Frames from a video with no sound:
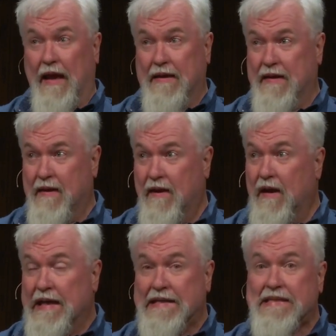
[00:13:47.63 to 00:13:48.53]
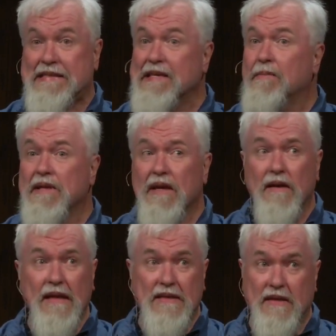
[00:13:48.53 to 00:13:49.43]
it.
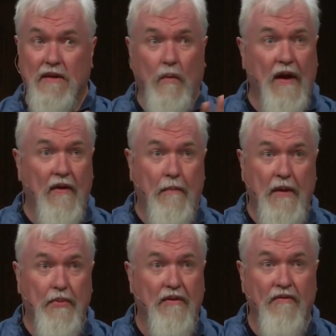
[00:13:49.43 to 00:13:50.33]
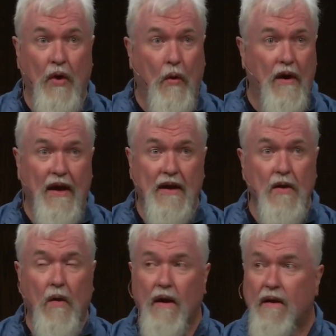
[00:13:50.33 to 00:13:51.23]
Similarly to the way the people of Noah
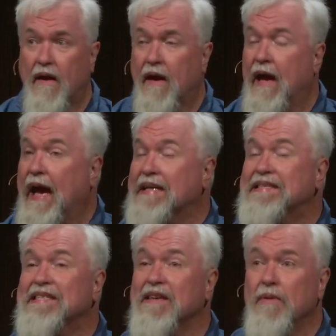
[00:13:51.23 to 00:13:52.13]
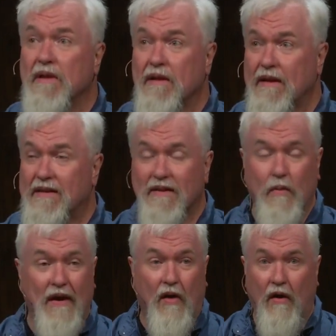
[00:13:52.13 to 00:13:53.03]
ignored it, and similarly to the
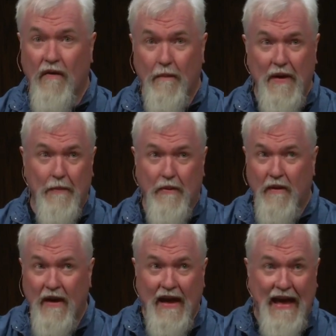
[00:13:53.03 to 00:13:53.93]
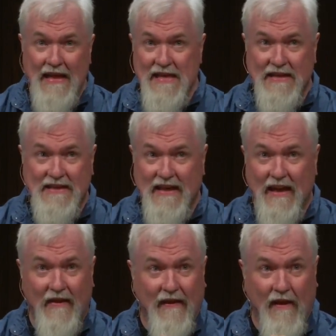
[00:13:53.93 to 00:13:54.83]
way all the people in this
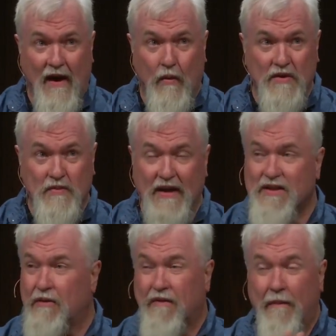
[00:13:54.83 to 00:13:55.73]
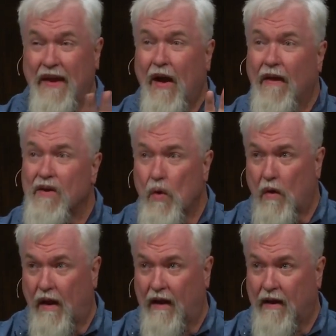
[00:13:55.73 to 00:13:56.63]
city that Lot was rescued from, they all
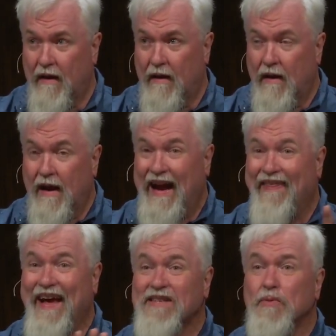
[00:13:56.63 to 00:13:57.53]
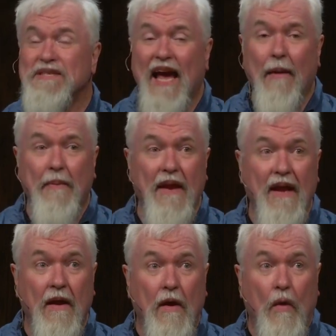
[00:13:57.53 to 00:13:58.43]
ignored it. And that's what's
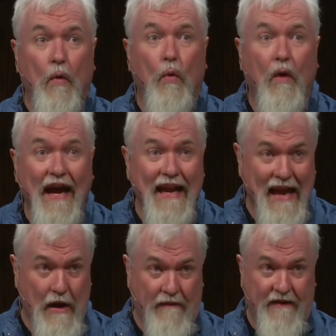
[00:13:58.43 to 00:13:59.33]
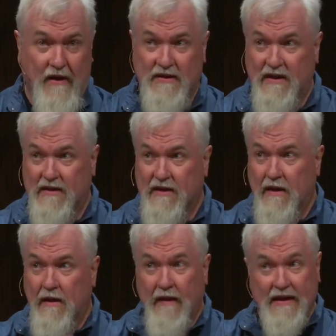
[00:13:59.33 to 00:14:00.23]
happening right now, Pharisees.
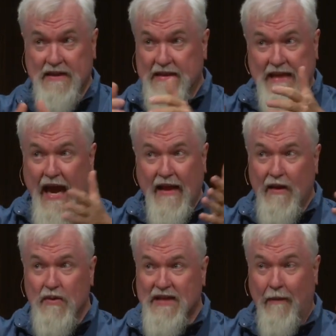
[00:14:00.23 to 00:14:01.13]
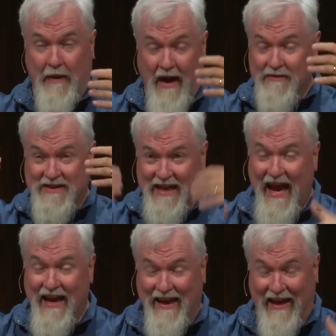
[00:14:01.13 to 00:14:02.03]
That's exactly what's happening. I'm
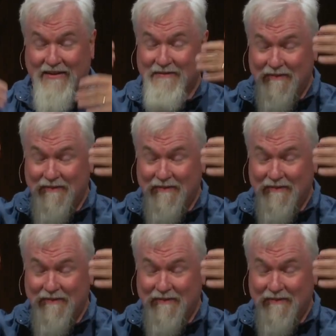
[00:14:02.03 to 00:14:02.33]
standing